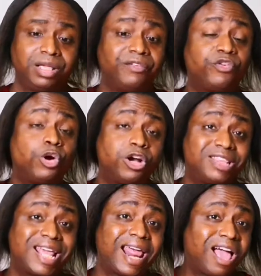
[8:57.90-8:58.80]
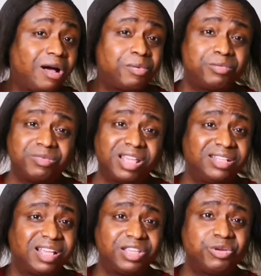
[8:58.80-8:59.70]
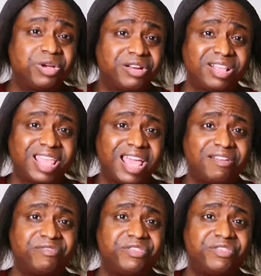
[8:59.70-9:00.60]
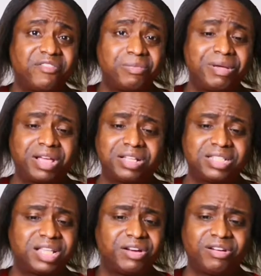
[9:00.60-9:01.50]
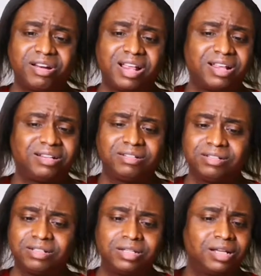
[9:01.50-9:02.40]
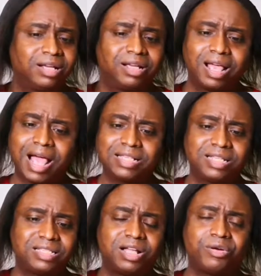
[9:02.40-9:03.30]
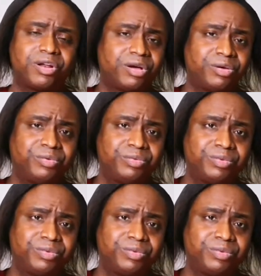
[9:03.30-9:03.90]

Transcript: If you heard that album and you hear that they have never been considered, I just don't know.